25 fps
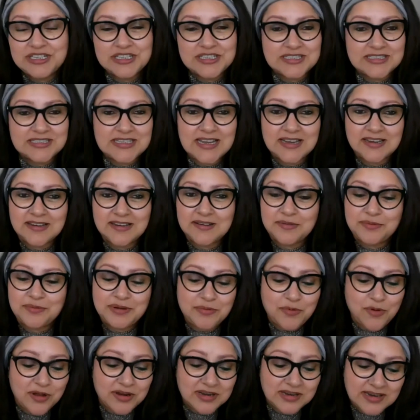we
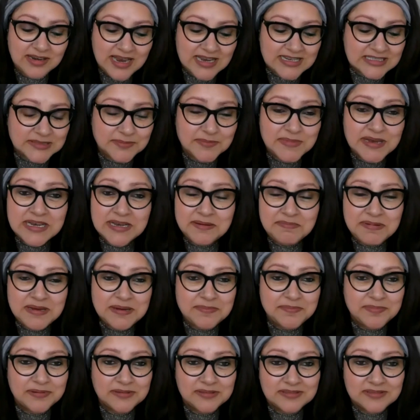want as many
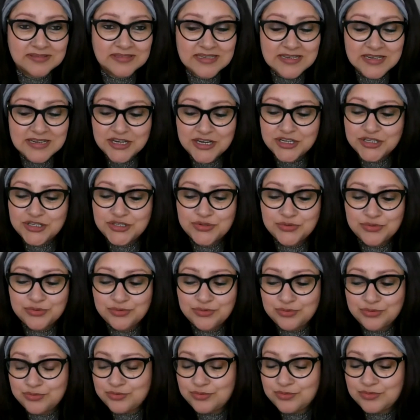people
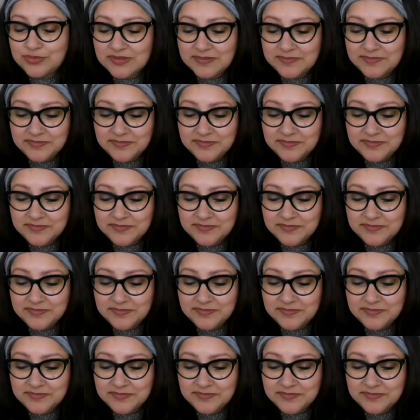to